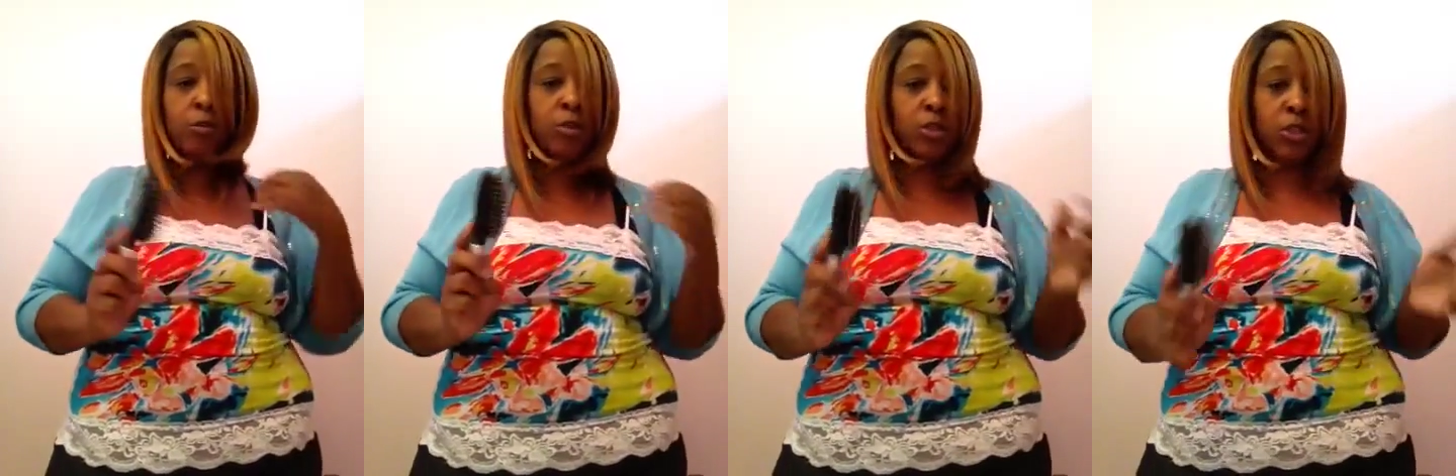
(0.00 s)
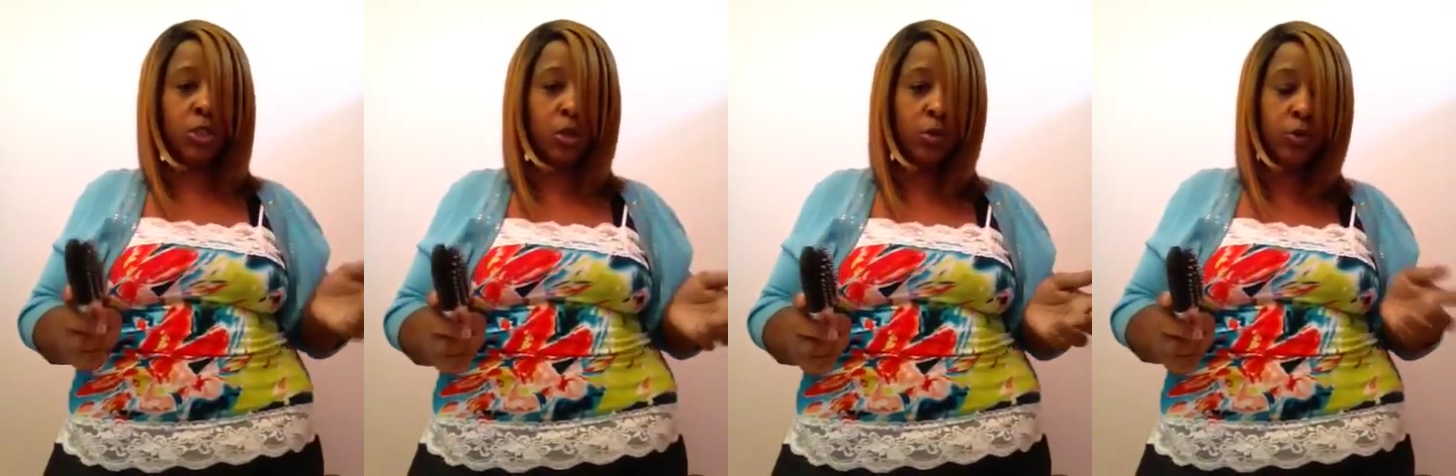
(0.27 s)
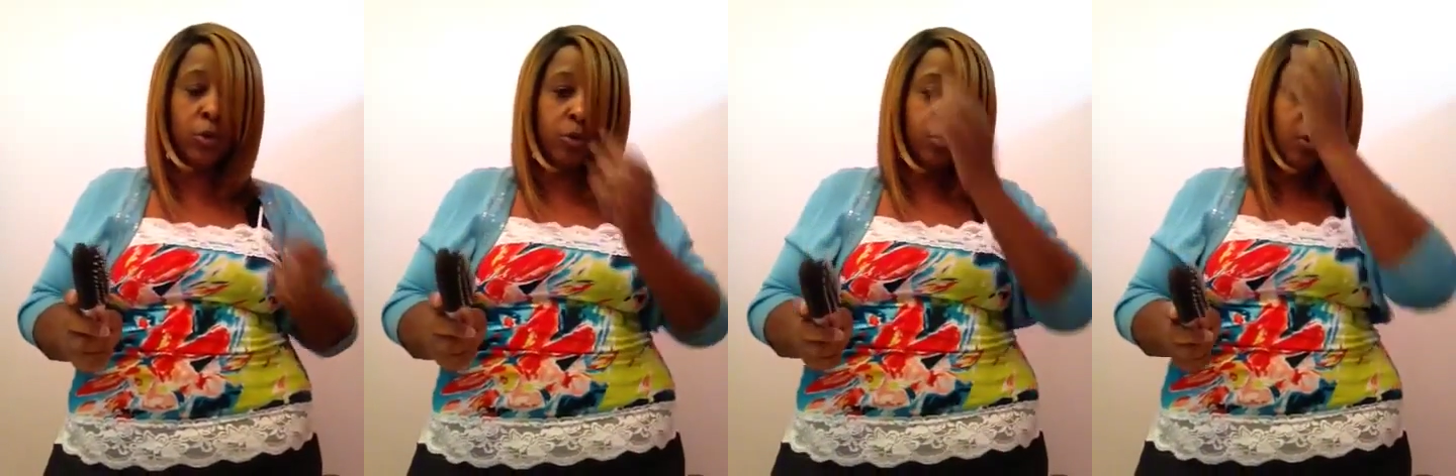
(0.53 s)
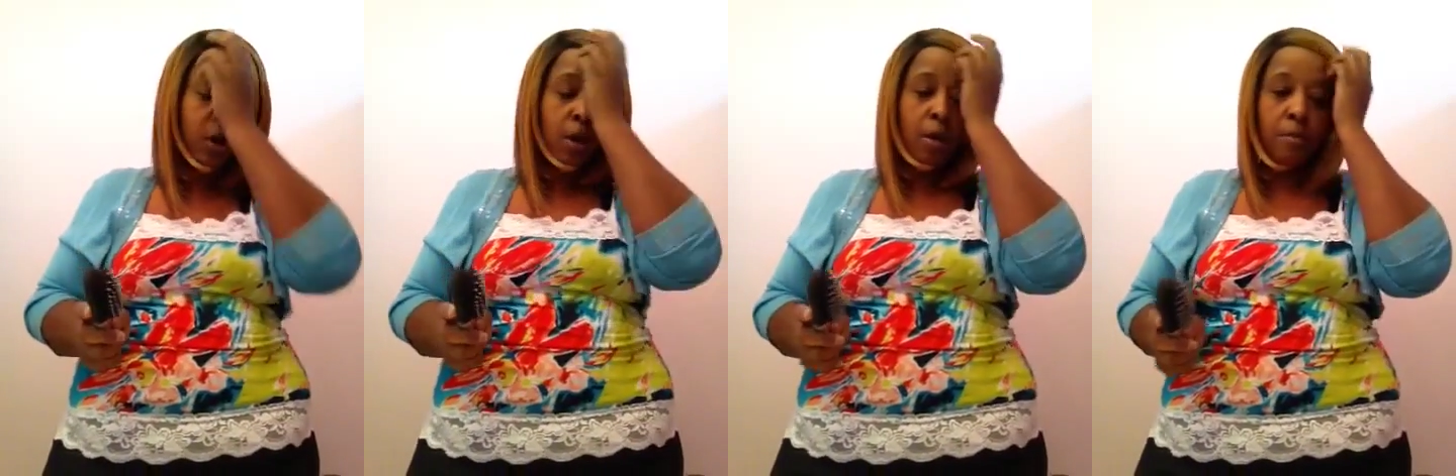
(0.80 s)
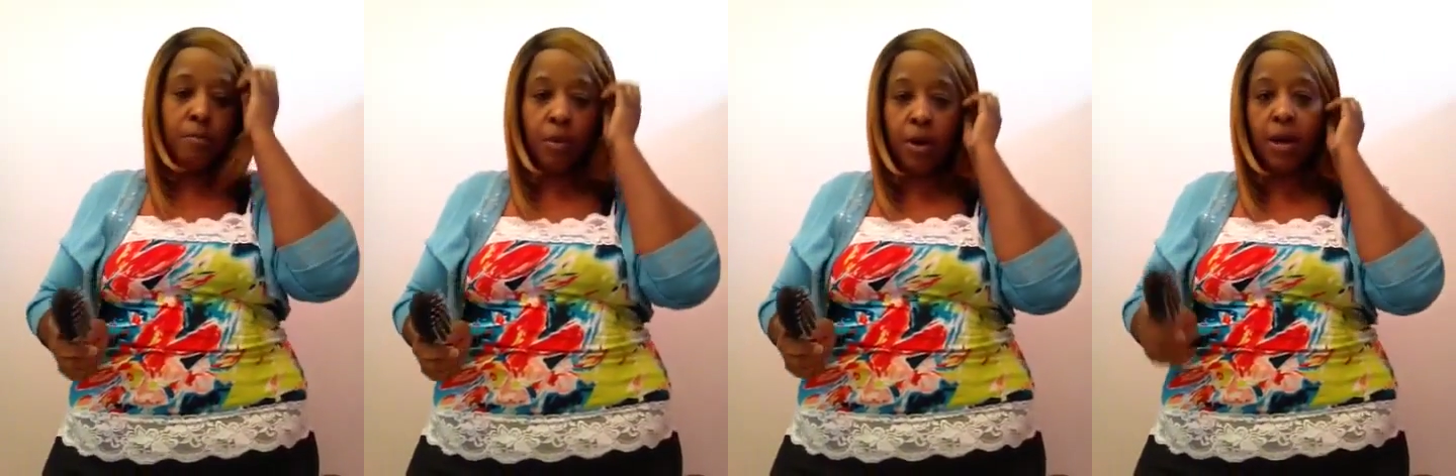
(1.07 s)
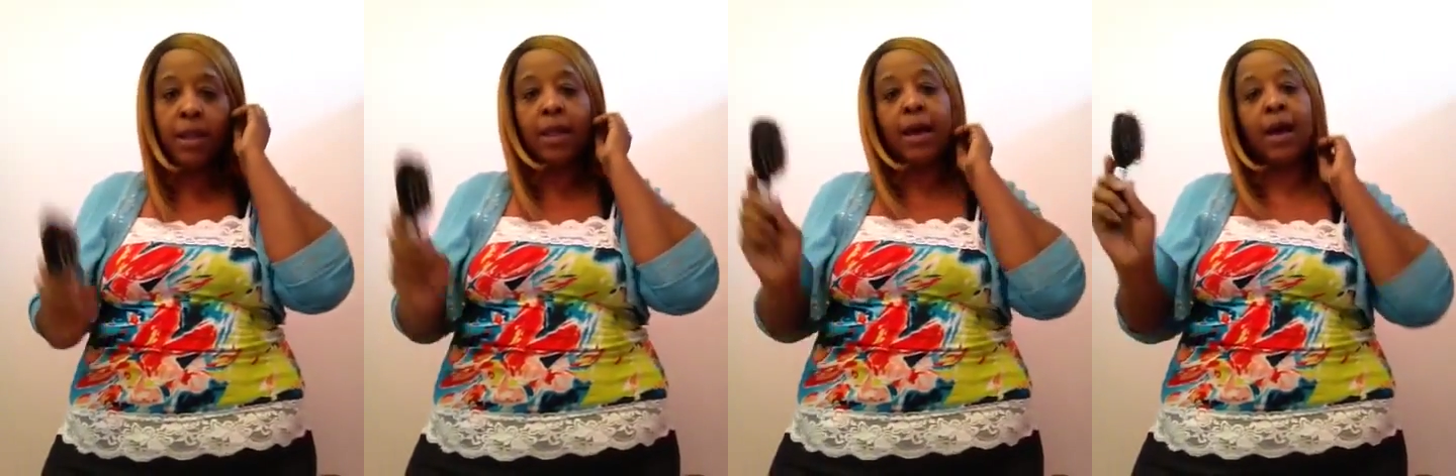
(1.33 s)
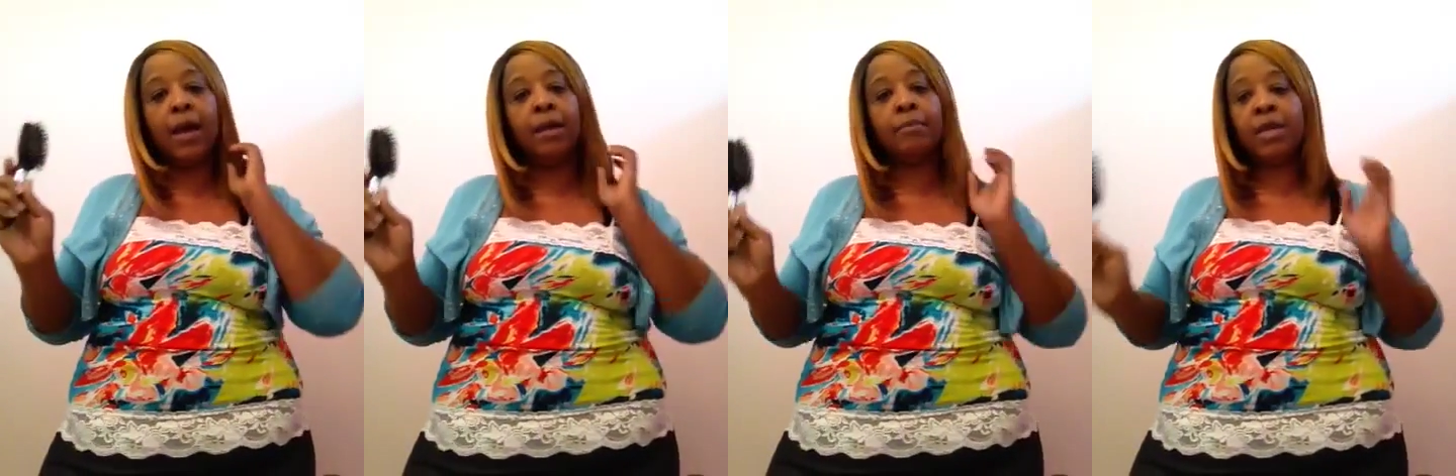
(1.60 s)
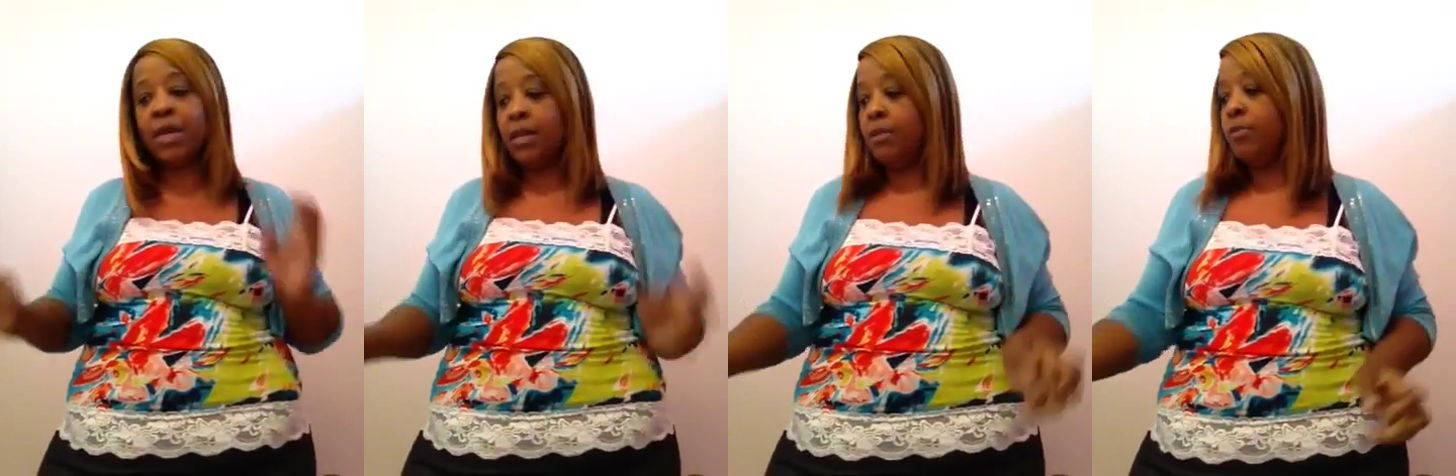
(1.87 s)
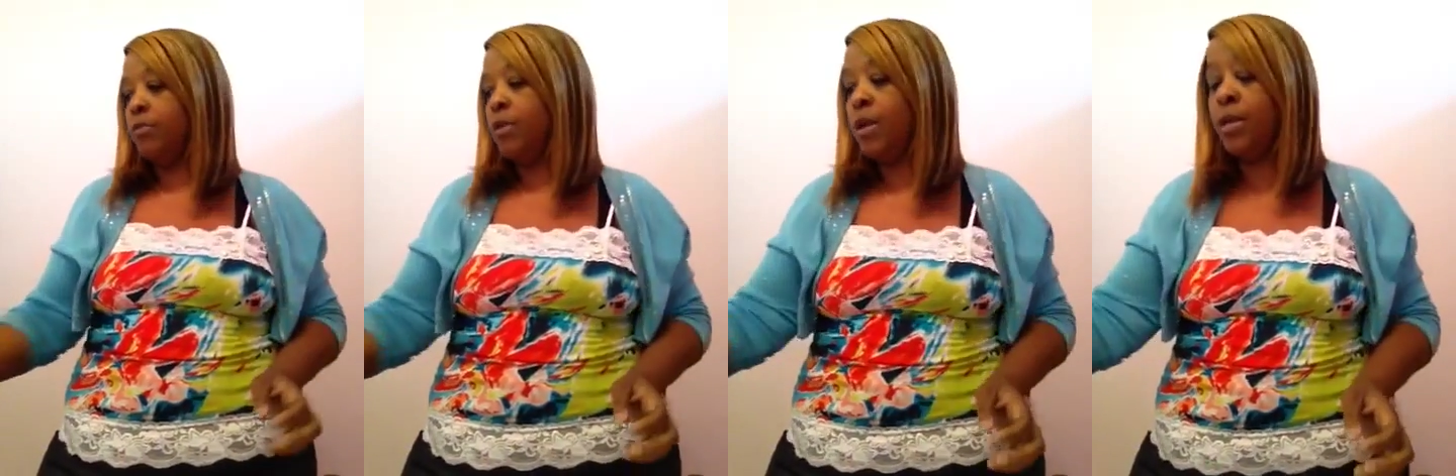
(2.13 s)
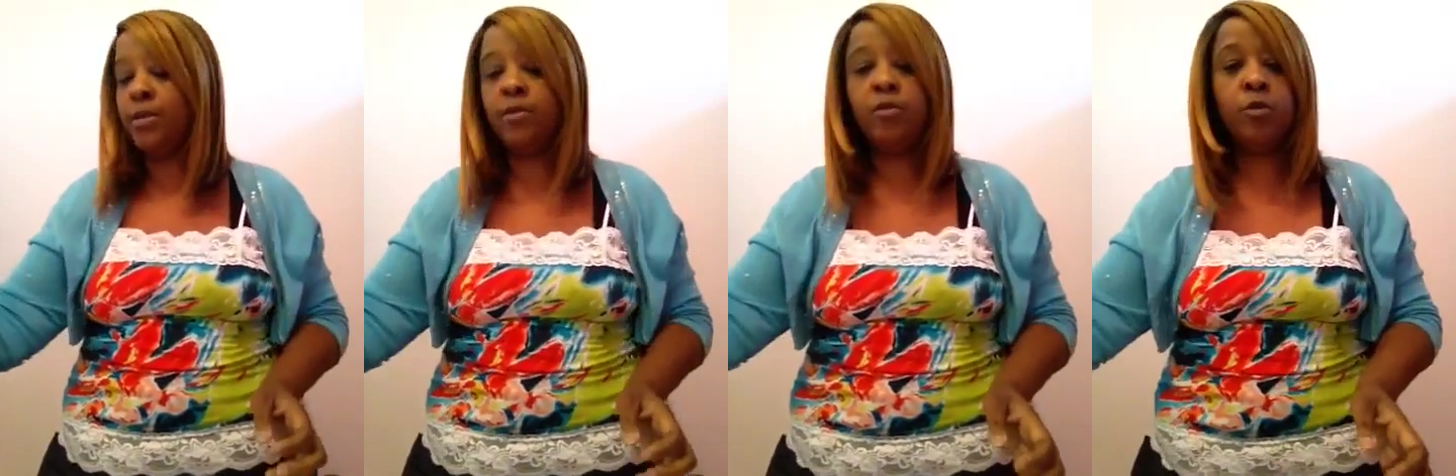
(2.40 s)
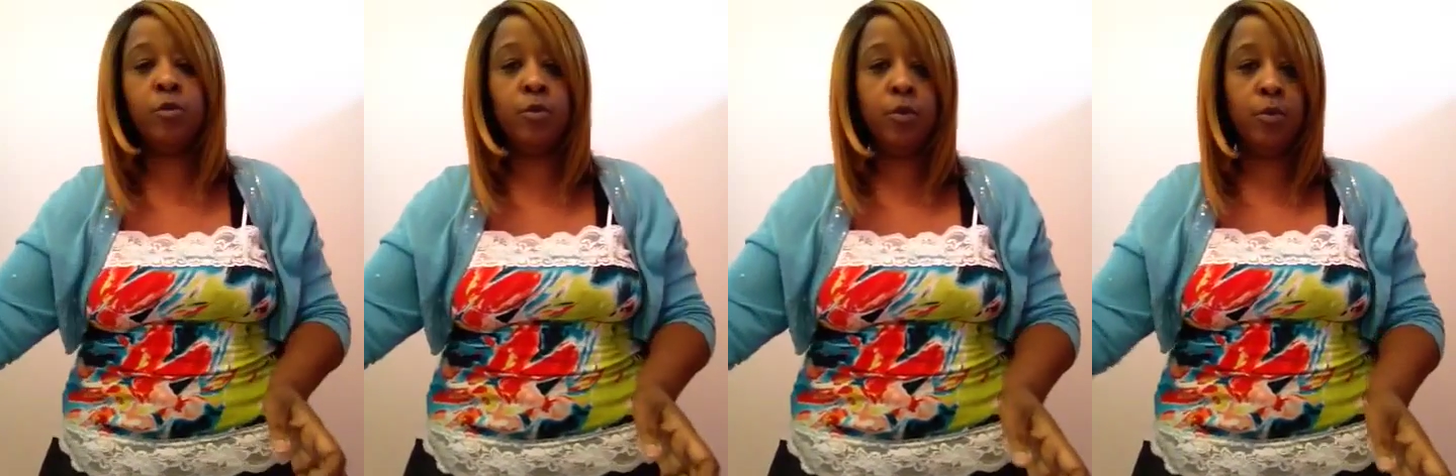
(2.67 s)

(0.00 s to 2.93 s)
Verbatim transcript: to show you. But I am getting ready to